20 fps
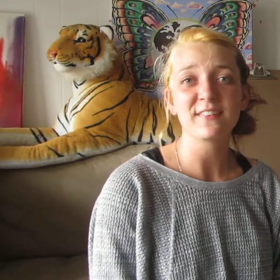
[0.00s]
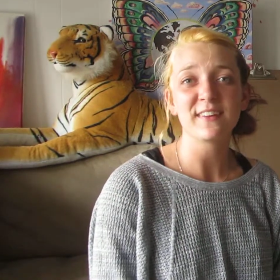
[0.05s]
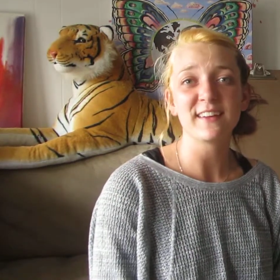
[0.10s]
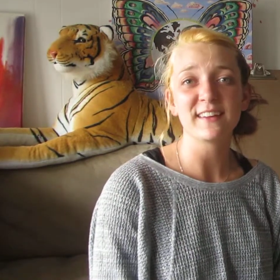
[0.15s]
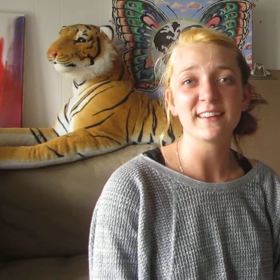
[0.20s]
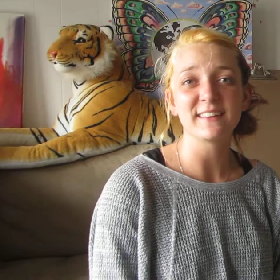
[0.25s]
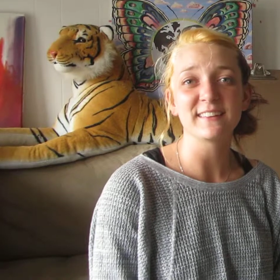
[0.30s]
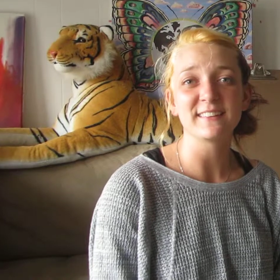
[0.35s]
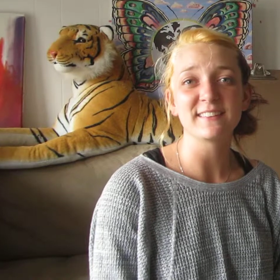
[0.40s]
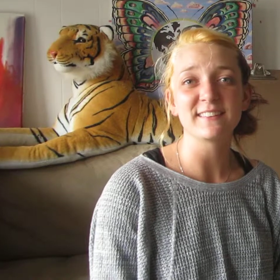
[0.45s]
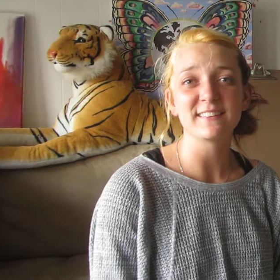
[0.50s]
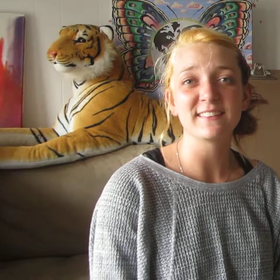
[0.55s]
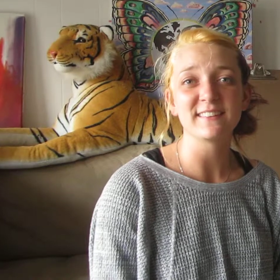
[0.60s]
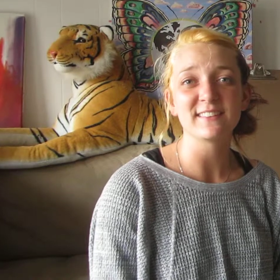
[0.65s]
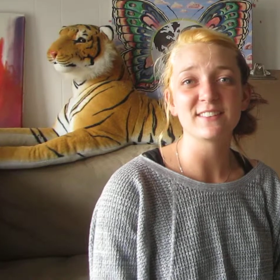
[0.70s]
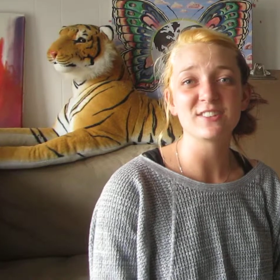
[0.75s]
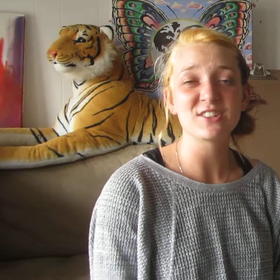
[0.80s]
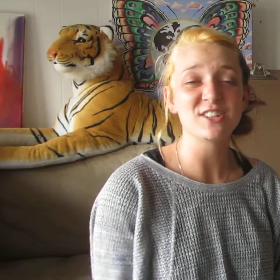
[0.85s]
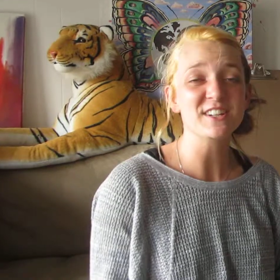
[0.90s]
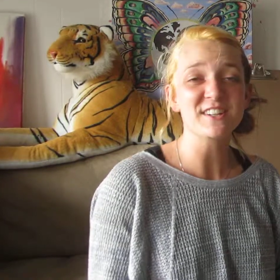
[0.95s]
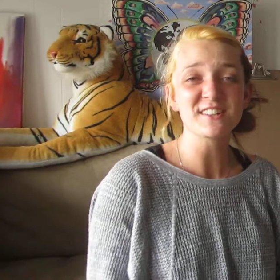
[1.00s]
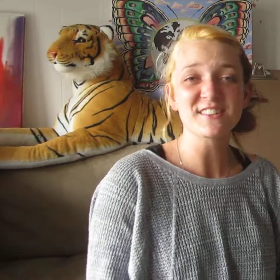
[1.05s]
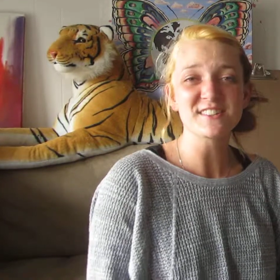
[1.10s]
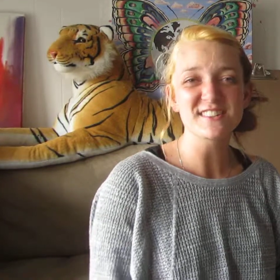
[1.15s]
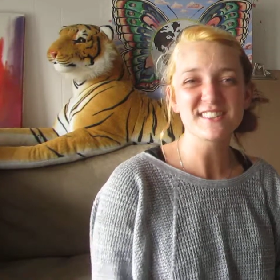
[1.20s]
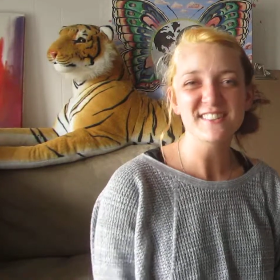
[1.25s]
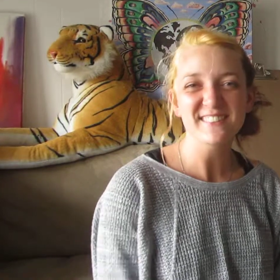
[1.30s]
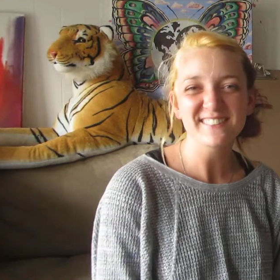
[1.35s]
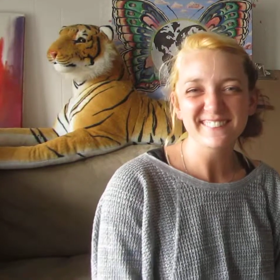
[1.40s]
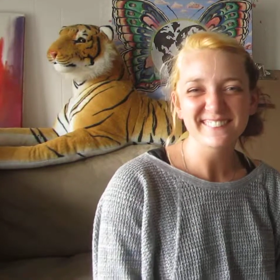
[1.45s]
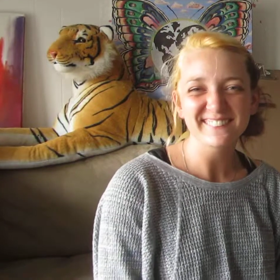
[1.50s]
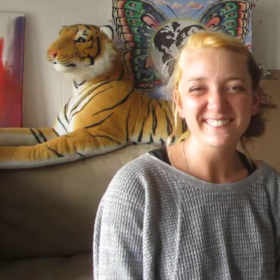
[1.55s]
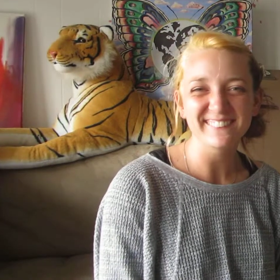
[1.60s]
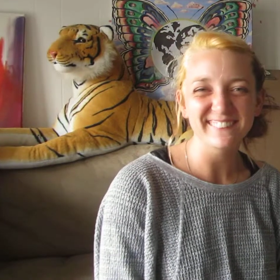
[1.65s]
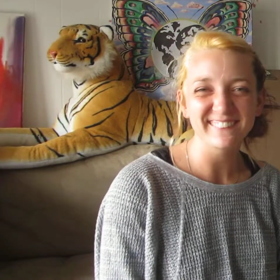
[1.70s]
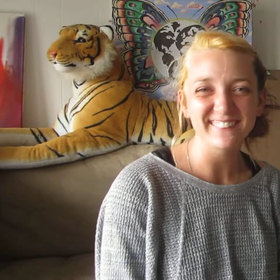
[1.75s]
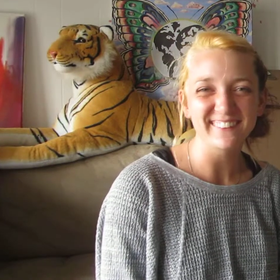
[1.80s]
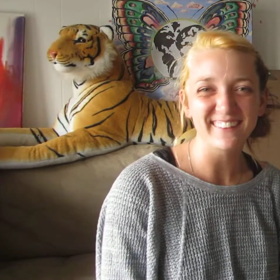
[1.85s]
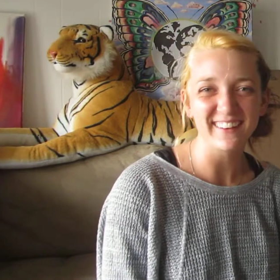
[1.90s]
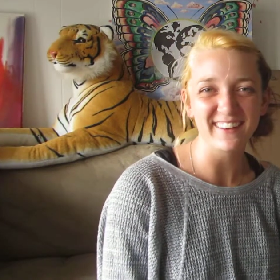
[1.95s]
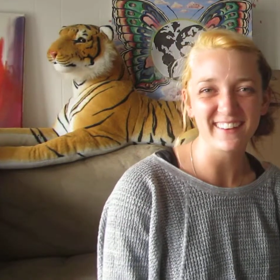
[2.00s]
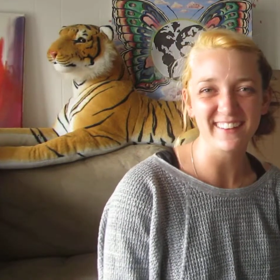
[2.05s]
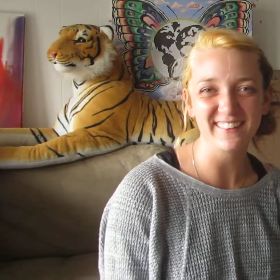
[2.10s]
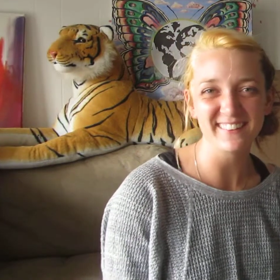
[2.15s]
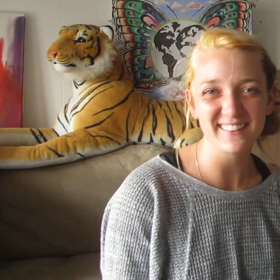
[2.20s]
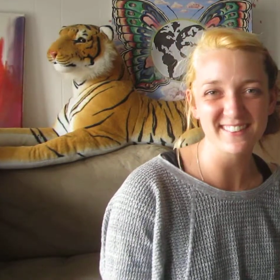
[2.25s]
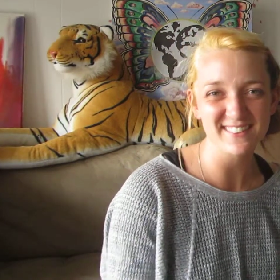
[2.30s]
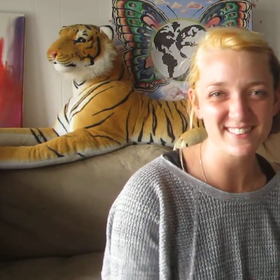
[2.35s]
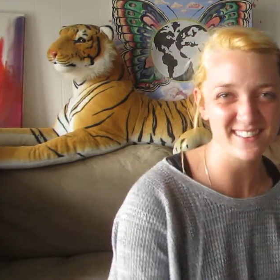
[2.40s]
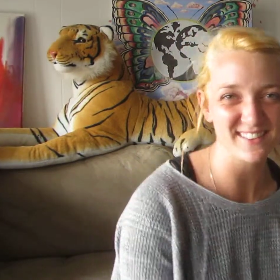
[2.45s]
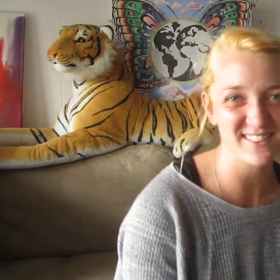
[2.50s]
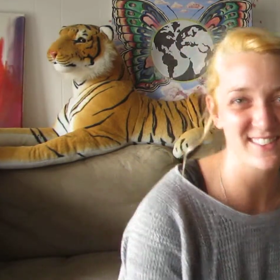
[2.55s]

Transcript: and cheers! Alright, let's get